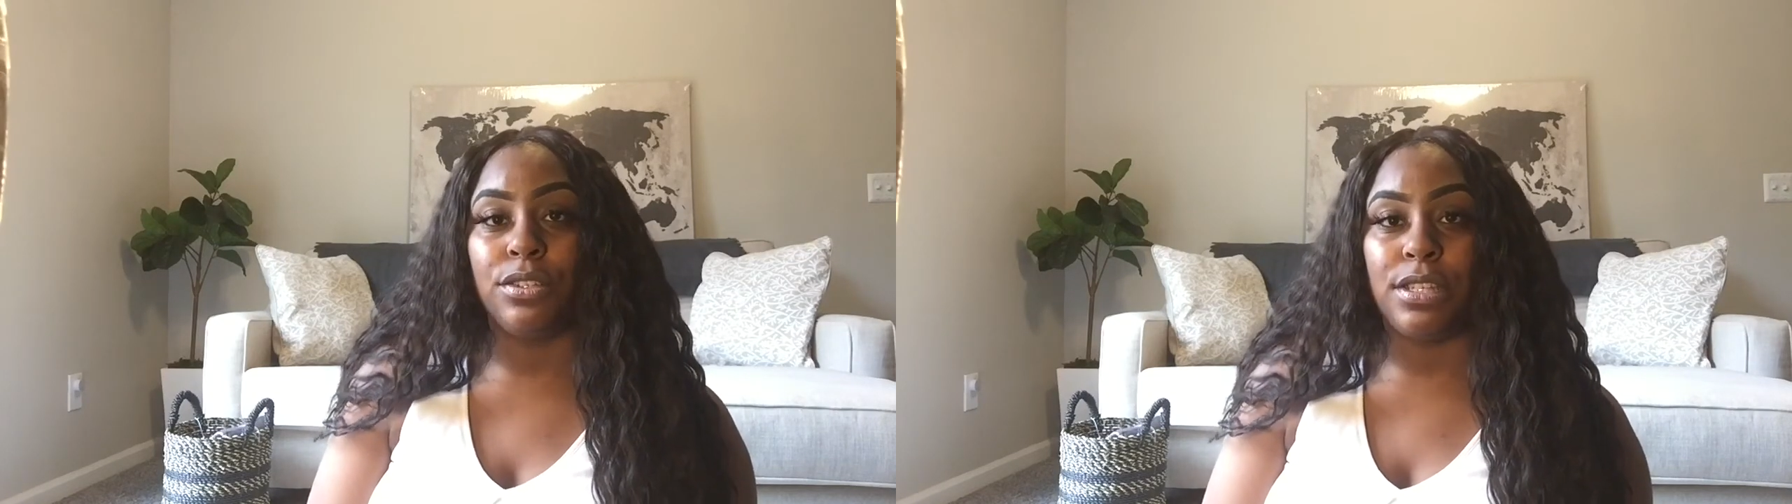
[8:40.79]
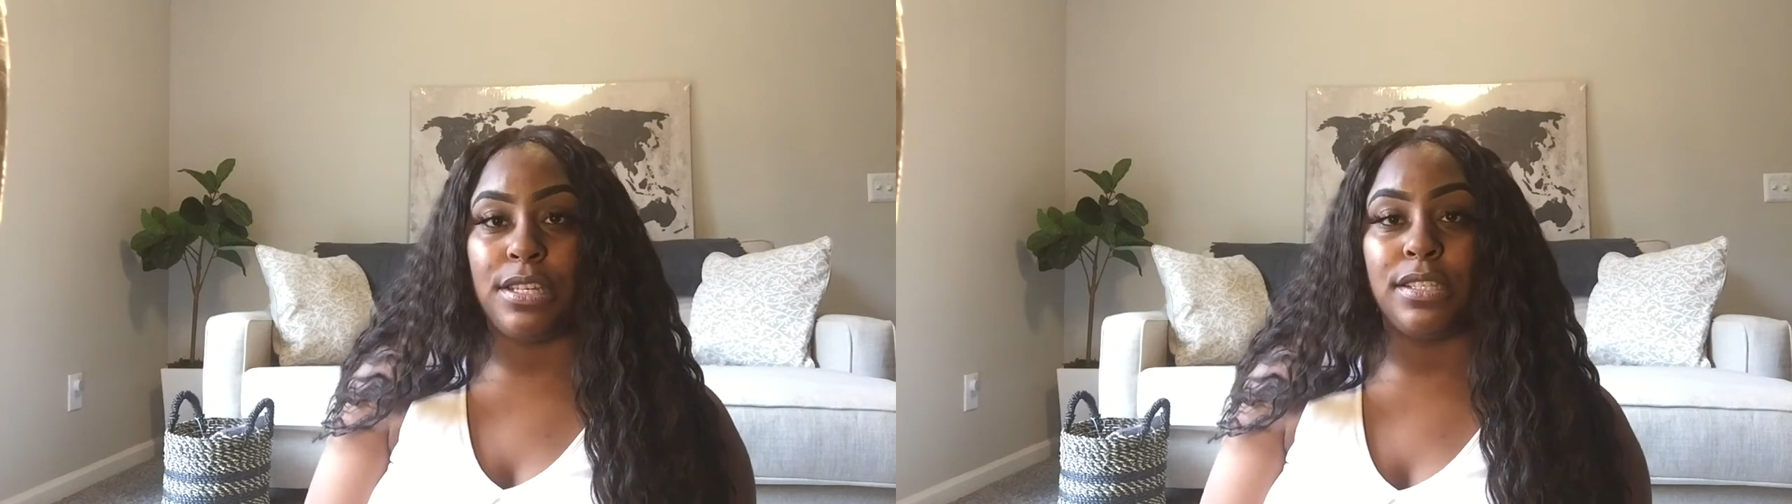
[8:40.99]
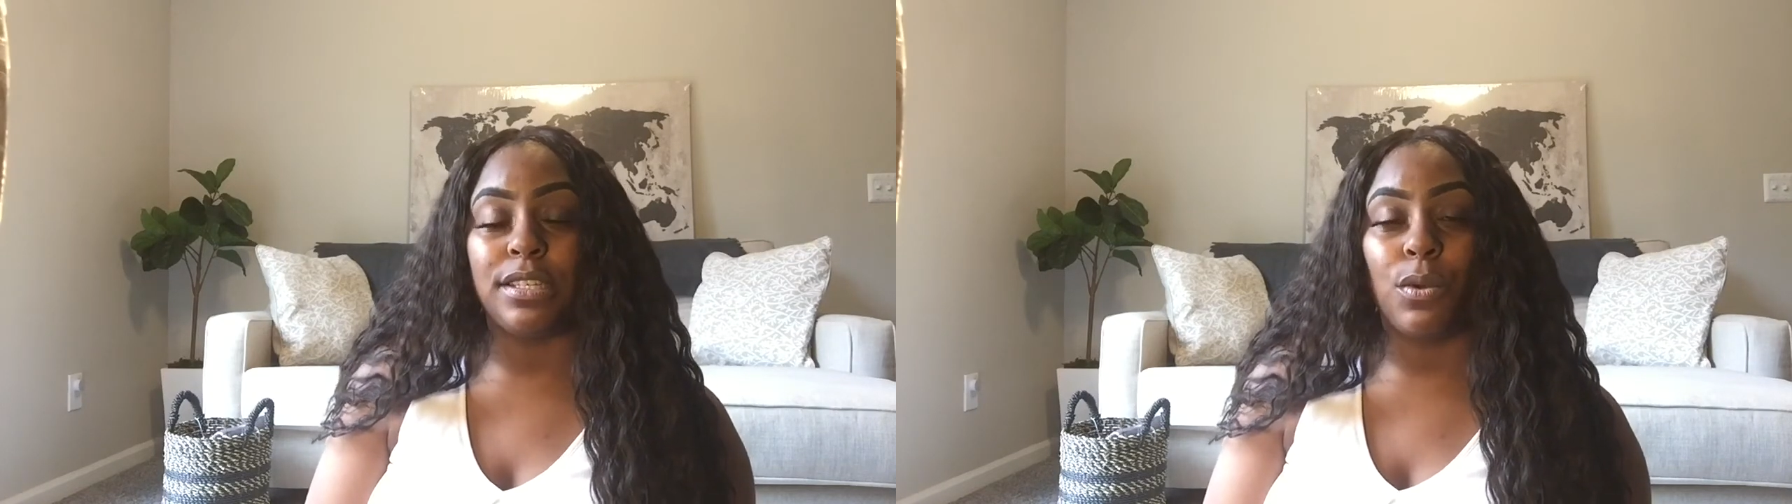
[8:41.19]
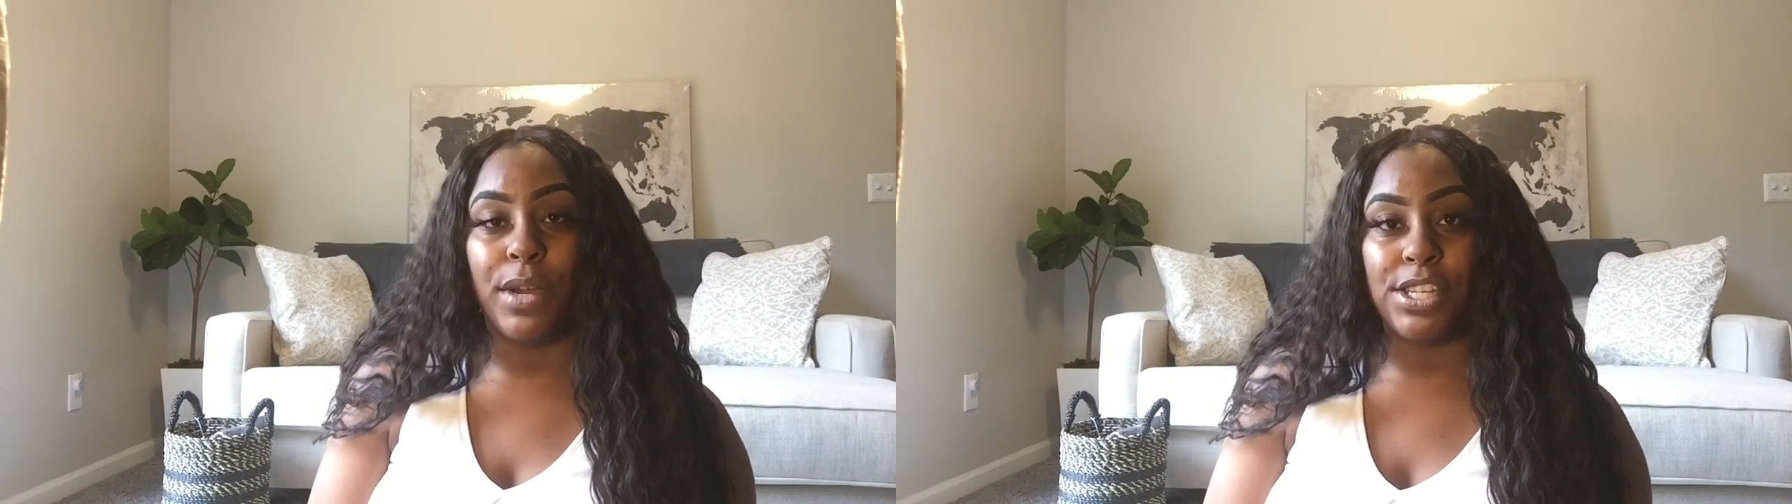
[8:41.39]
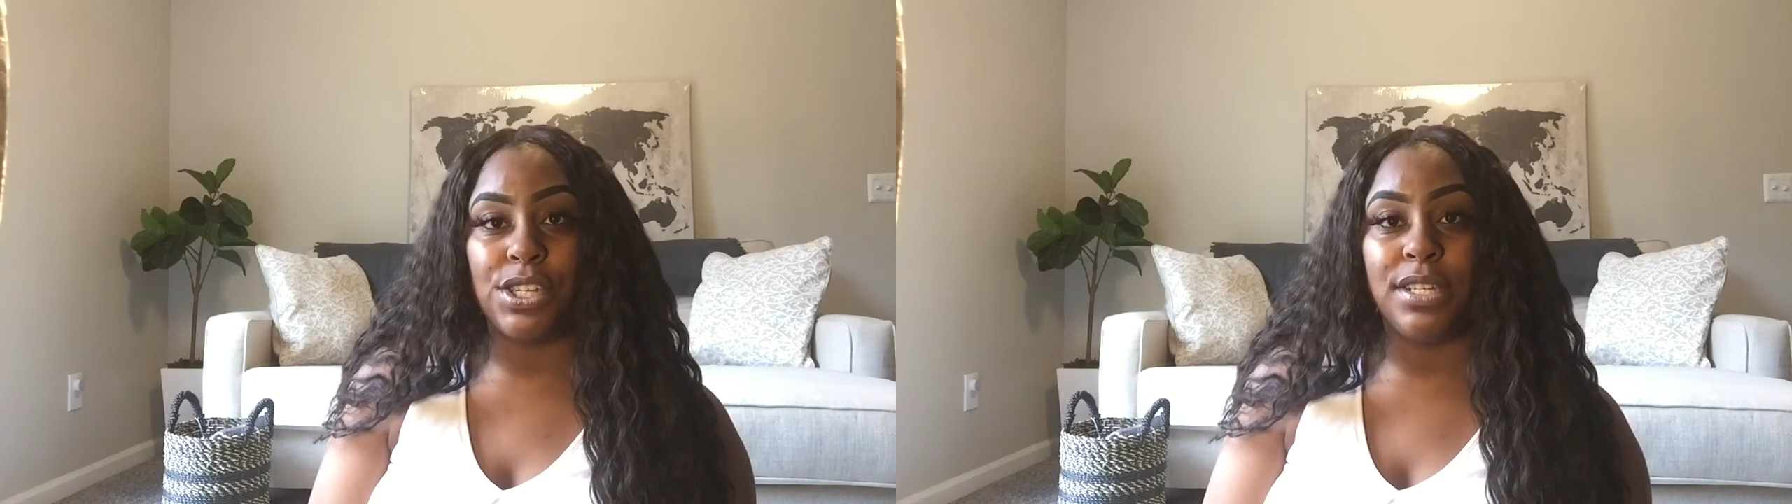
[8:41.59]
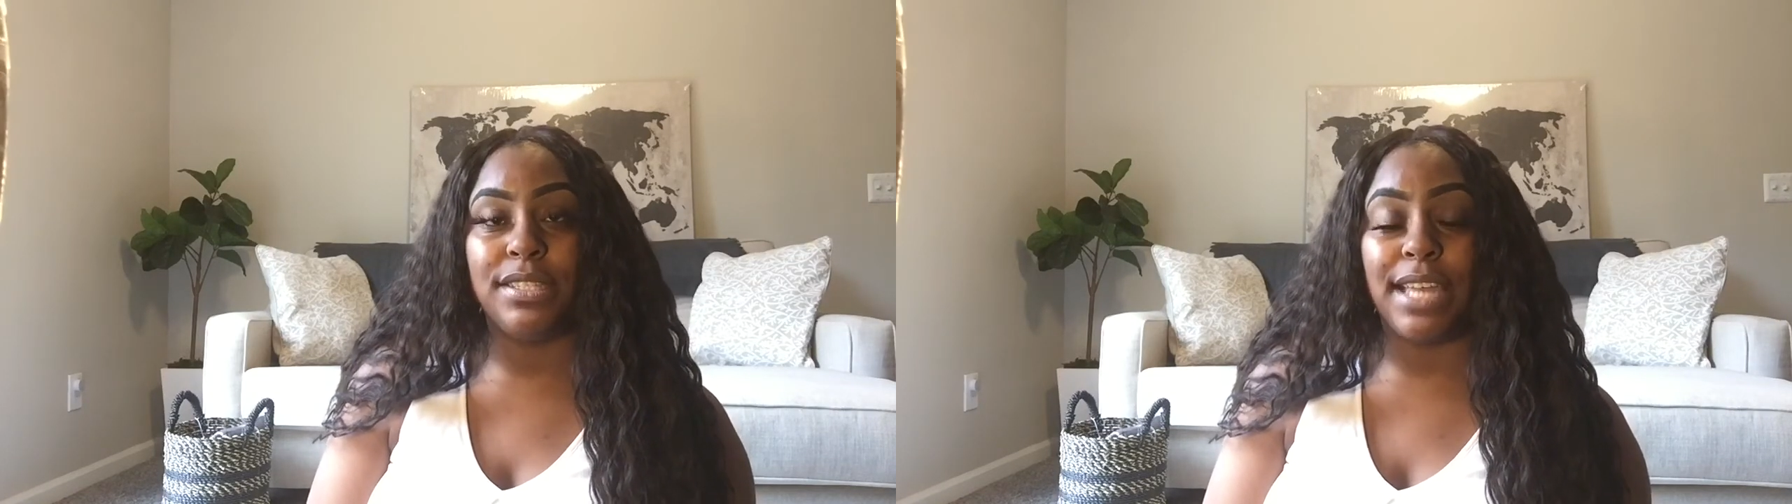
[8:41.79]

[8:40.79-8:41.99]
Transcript: these questions